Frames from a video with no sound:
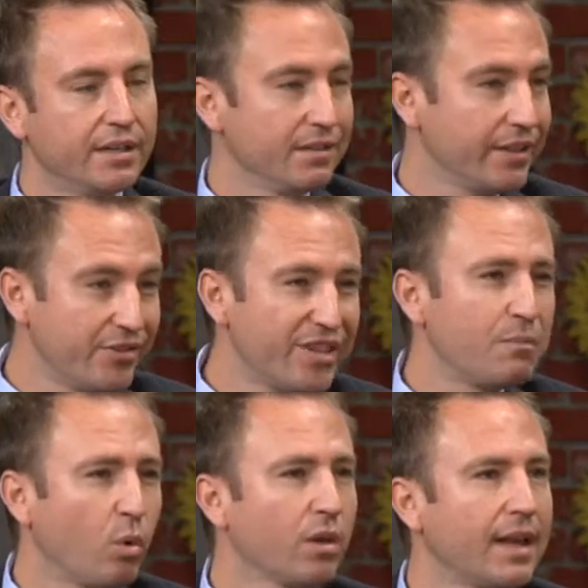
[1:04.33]
like you said,
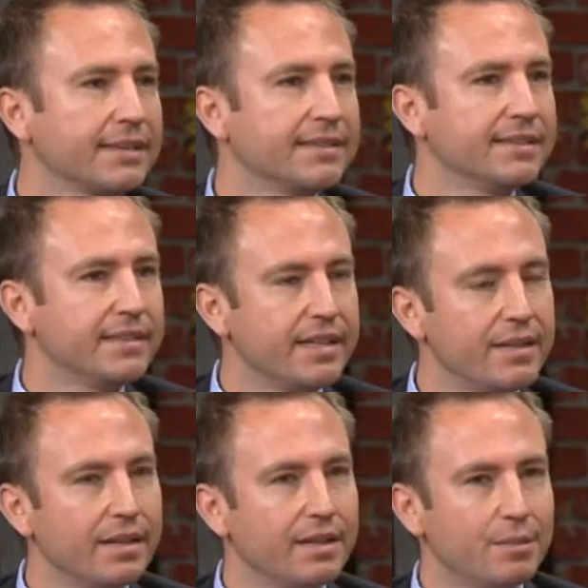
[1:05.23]
more elasticity. Mm
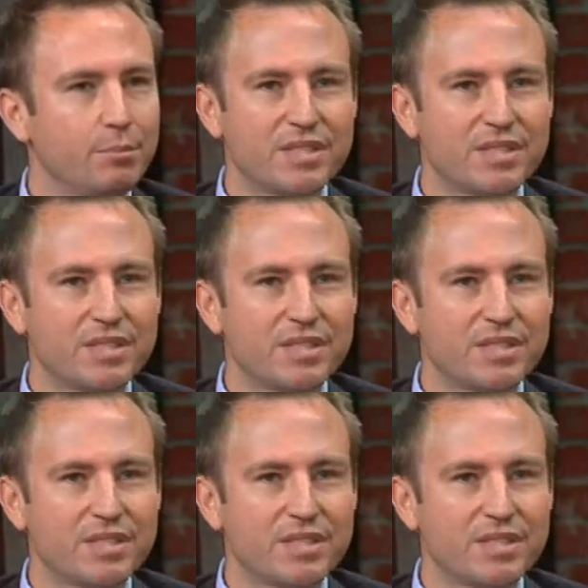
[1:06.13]
-hmm but